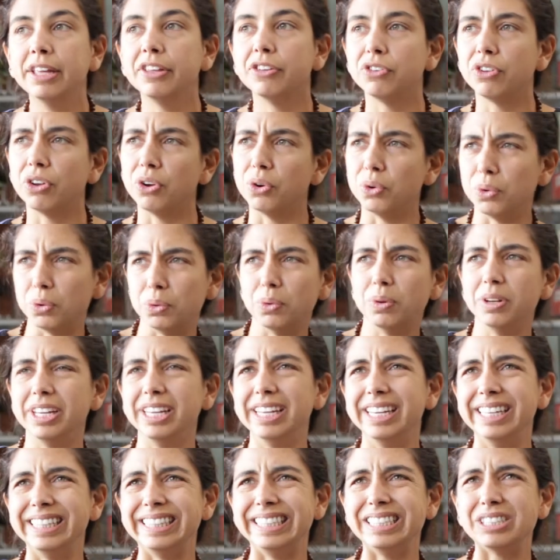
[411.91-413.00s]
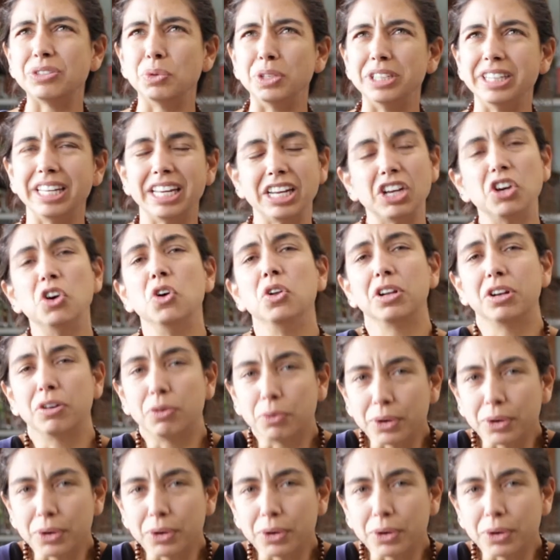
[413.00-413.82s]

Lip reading: So it is what they call